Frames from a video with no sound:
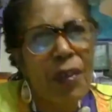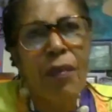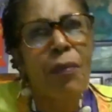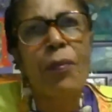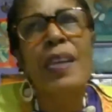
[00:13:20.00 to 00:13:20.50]

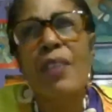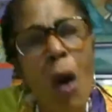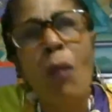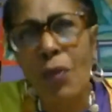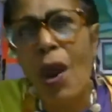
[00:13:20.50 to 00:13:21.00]
we
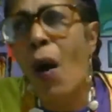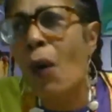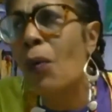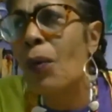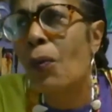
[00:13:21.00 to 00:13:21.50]
don't know.
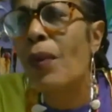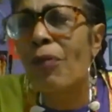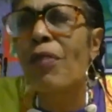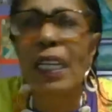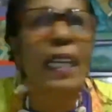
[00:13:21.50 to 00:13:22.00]
We
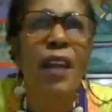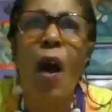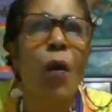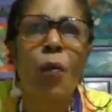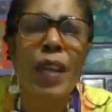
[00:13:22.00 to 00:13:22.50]
really
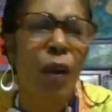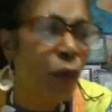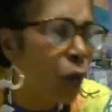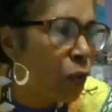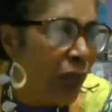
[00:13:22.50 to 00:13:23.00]
don't. We don't know who the